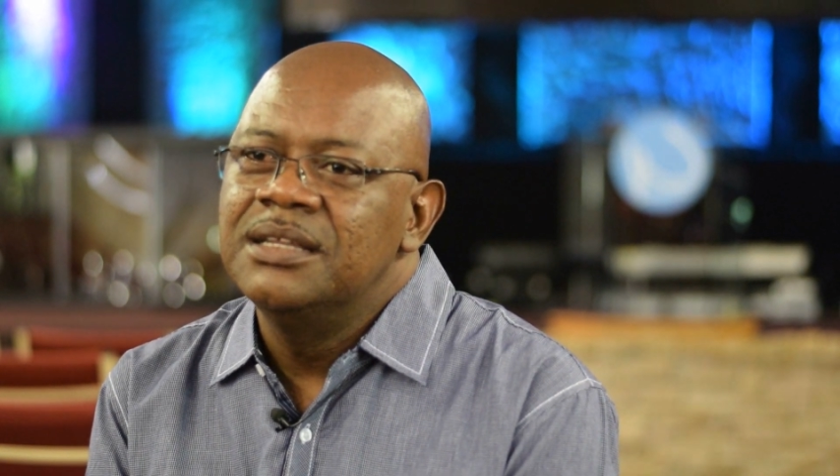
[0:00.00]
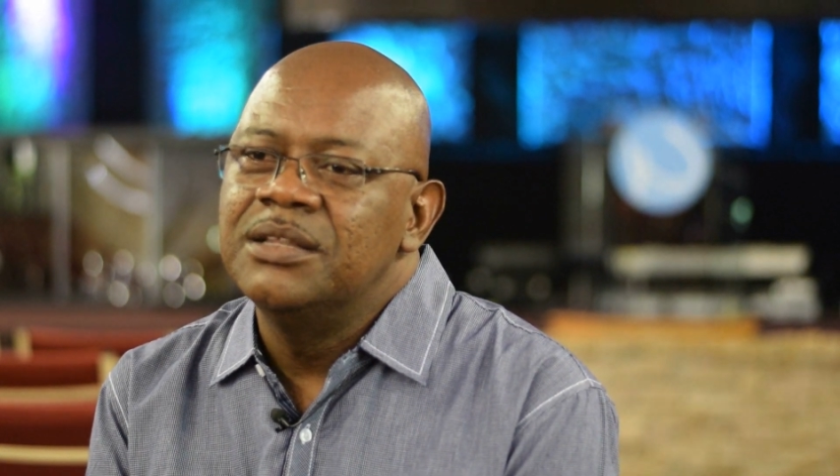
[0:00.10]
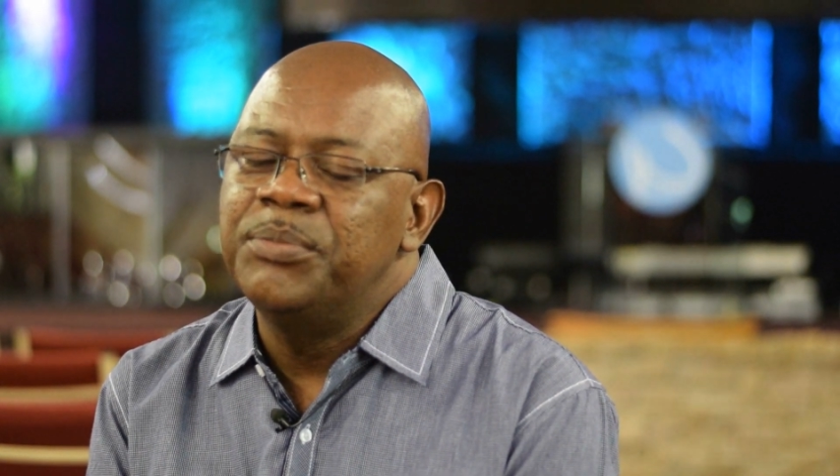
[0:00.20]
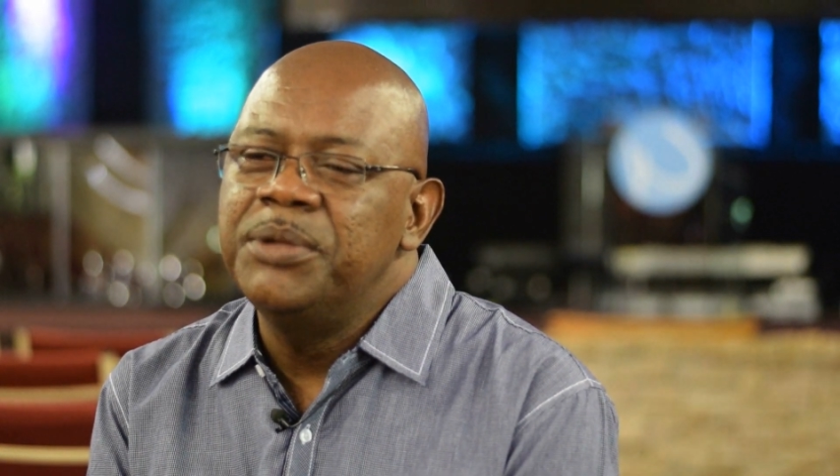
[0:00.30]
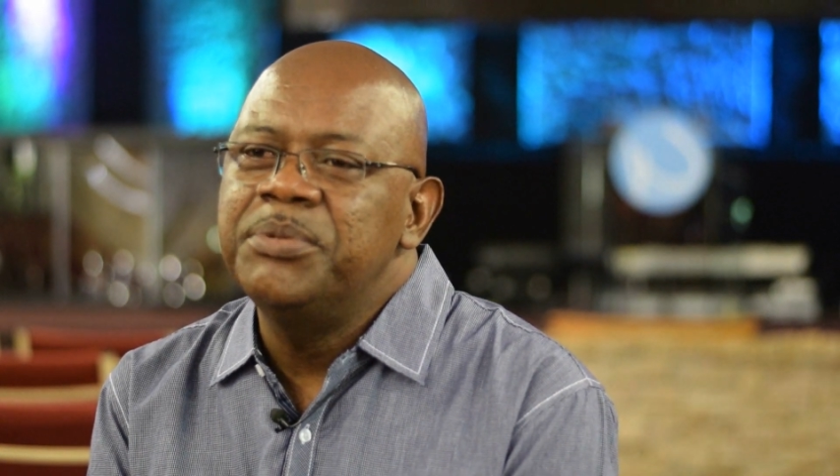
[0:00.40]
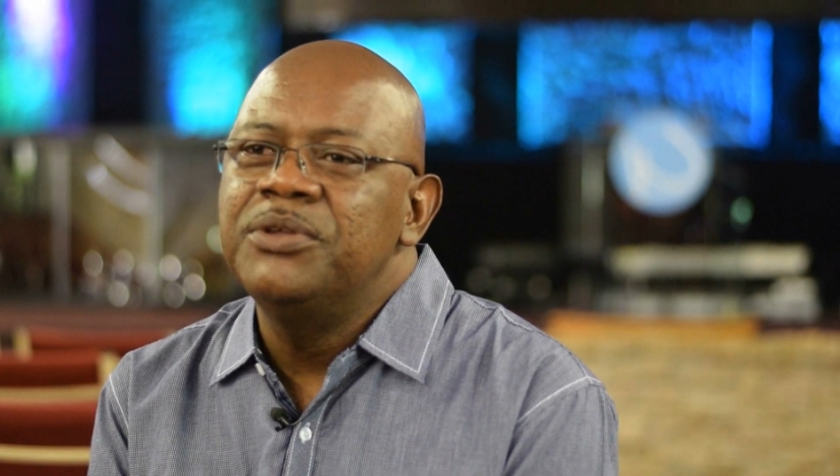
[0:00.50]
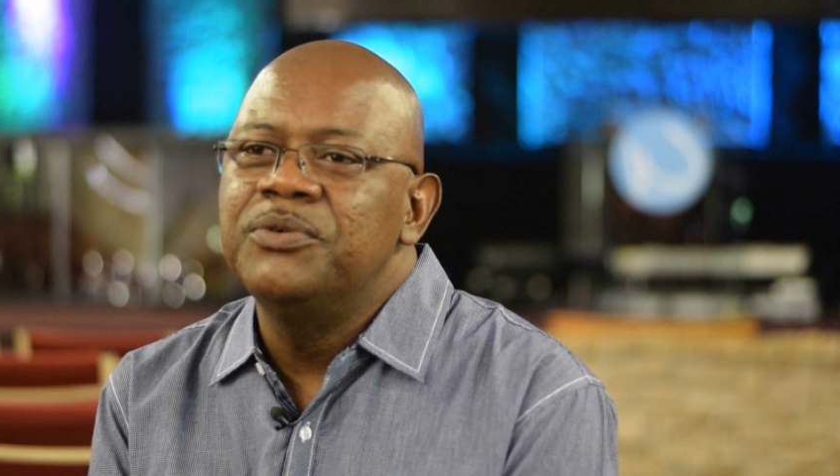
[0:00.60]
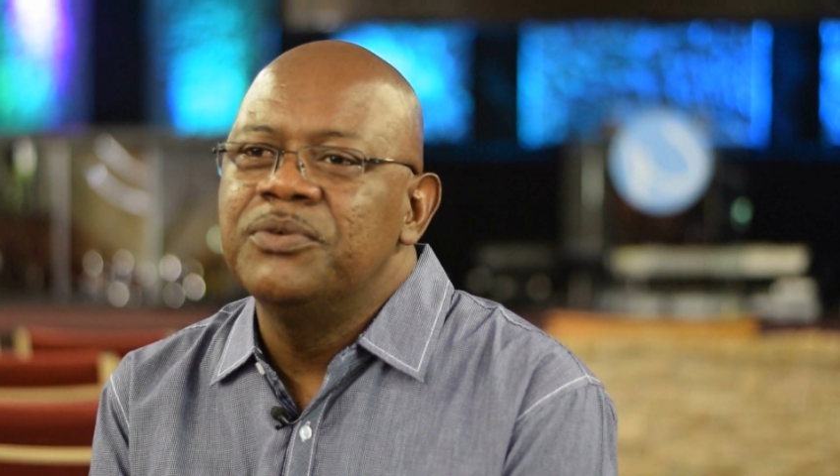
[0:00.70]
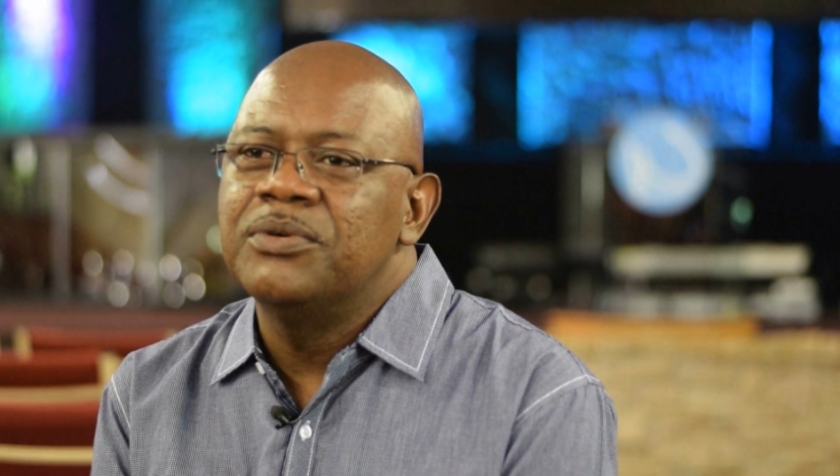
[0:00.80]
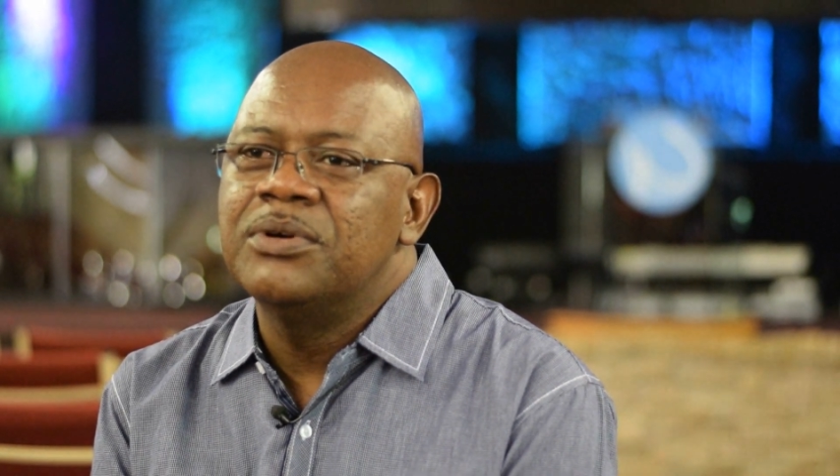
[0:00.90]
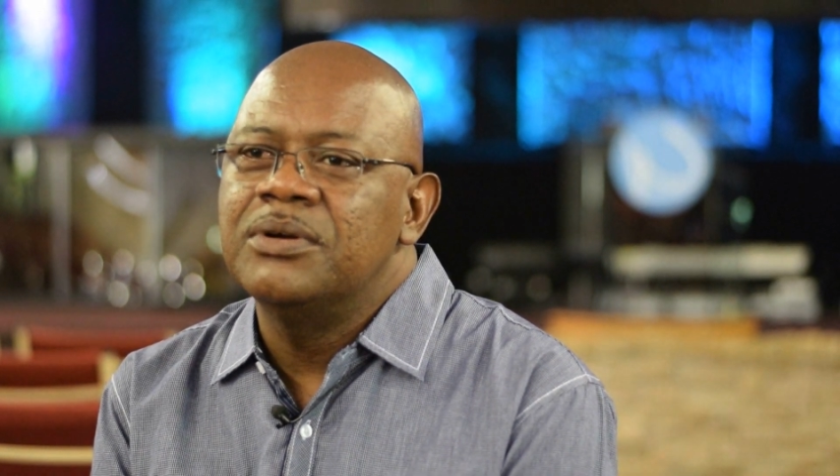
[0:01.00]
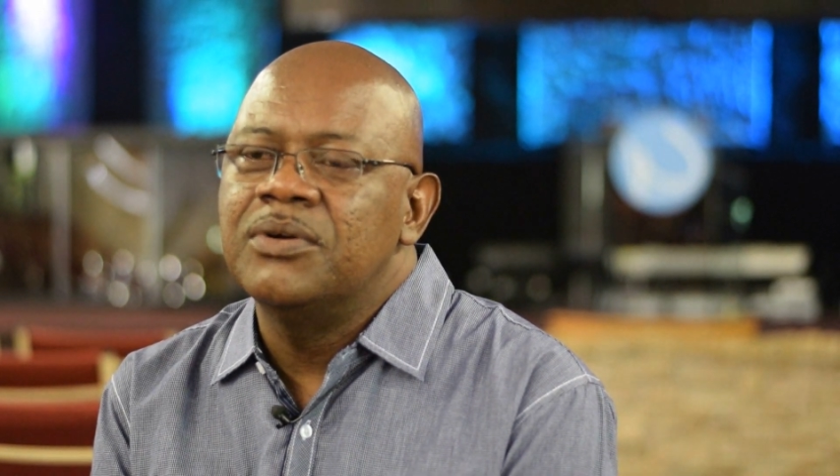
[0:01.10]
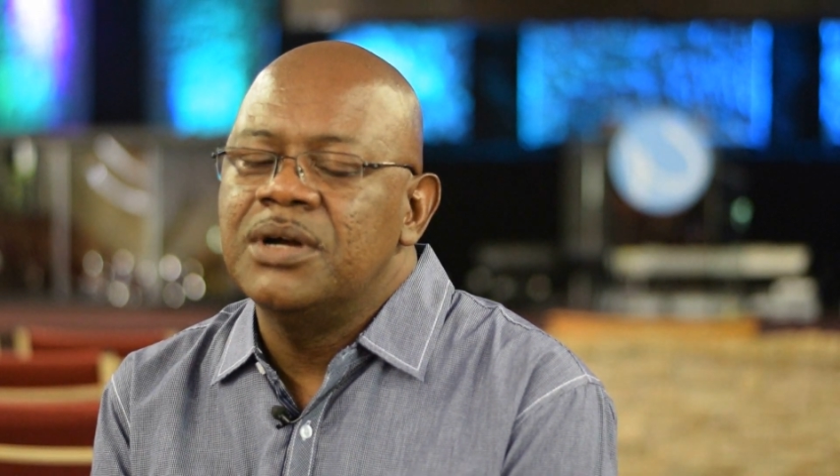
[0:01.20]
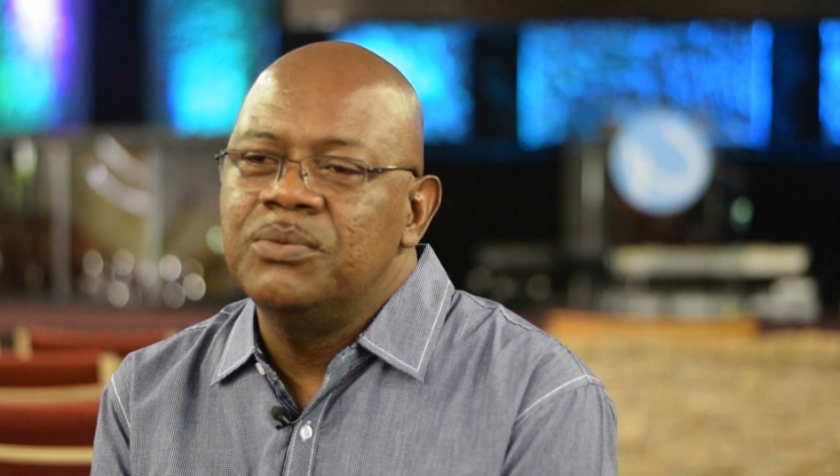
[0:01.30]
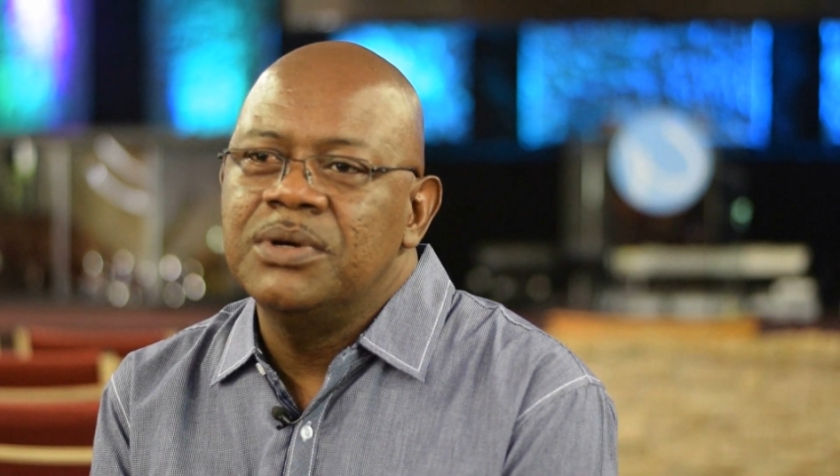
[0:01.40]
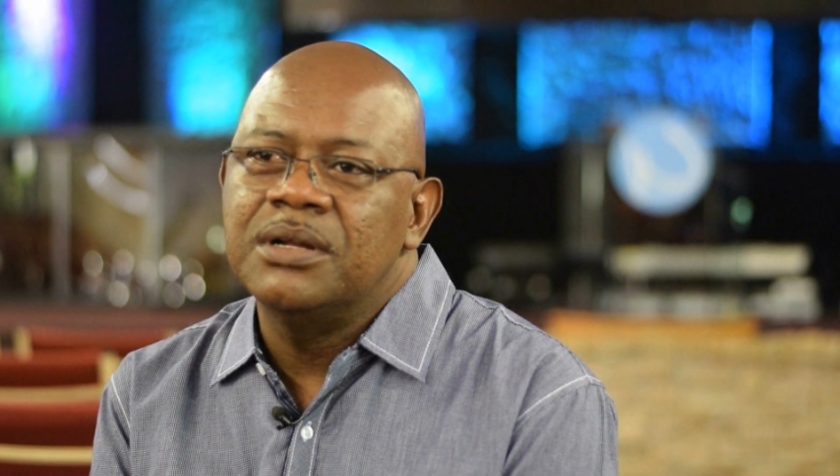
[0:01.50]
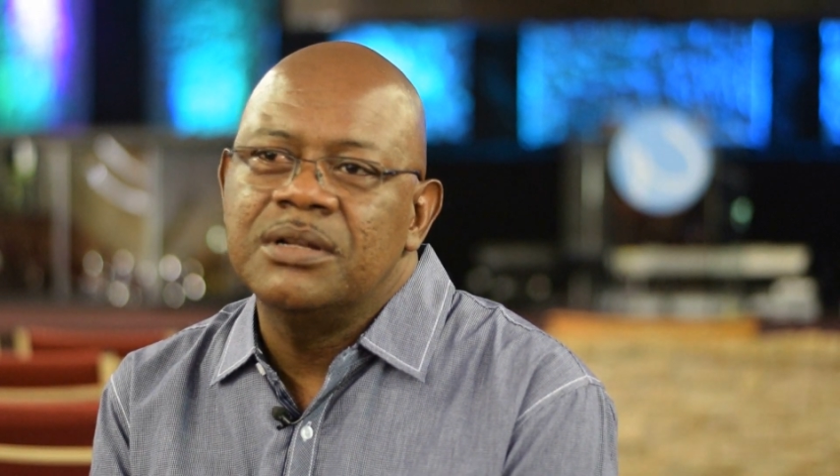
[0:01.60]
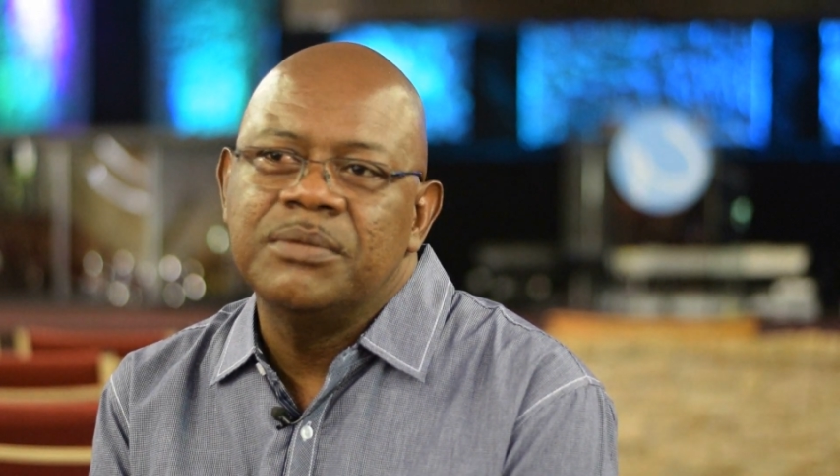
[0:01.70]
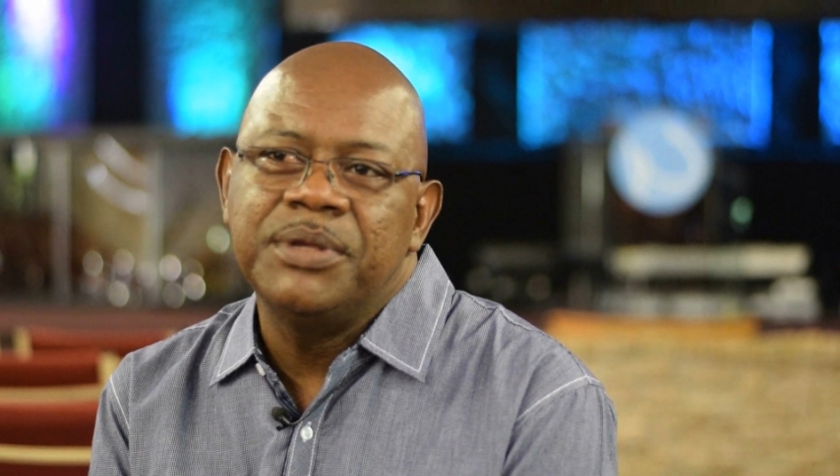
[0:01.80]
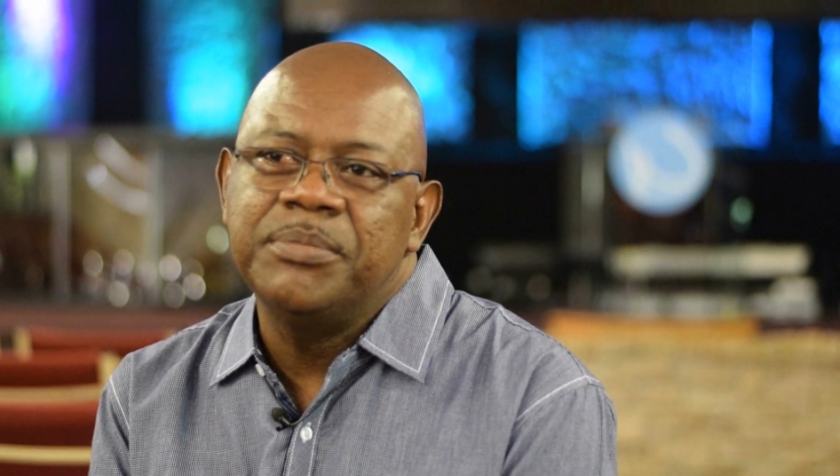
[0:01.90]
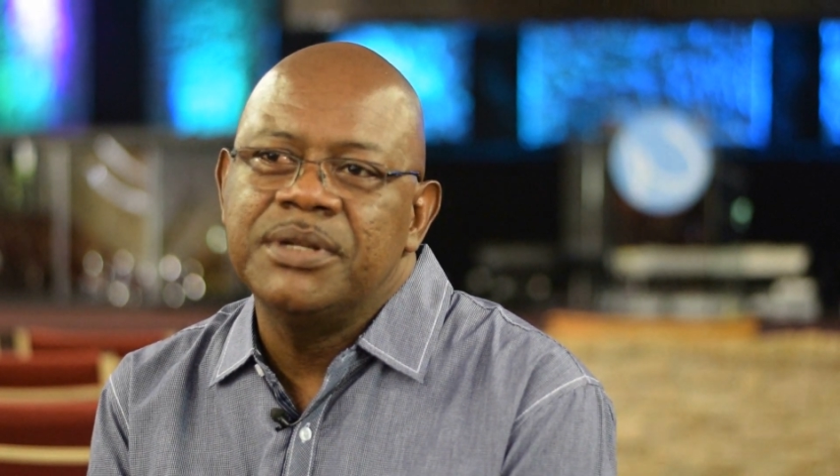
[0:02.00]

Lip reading: the people you run with are the people